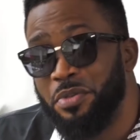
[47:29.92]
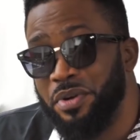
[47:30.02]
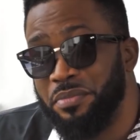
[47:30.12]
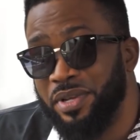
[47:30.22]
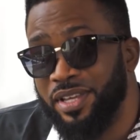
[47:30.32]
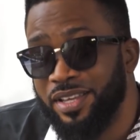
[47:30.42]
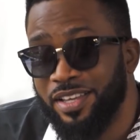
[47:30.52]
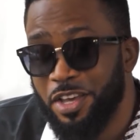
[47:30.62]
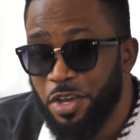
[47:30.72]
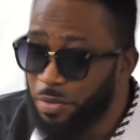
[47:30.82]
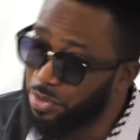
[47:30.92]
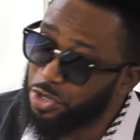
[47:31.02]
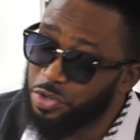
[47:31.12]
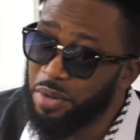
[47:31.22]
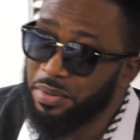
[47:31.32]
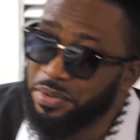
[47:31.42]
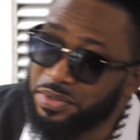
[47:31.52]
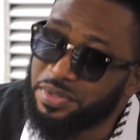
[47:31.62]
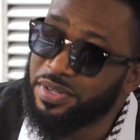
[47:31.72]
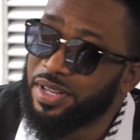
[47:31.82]
bothering me with your
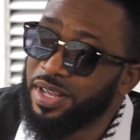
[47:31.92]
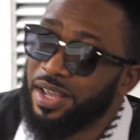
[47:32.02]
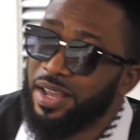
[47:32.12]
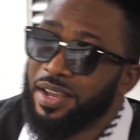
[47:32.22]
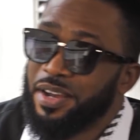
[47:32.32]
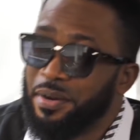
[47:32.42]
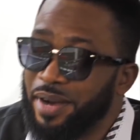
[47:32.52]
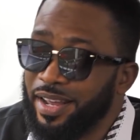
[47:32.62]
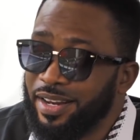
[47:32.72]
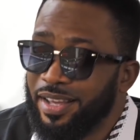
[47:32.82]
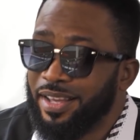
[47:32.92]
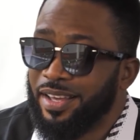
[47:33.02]
troubles. All right?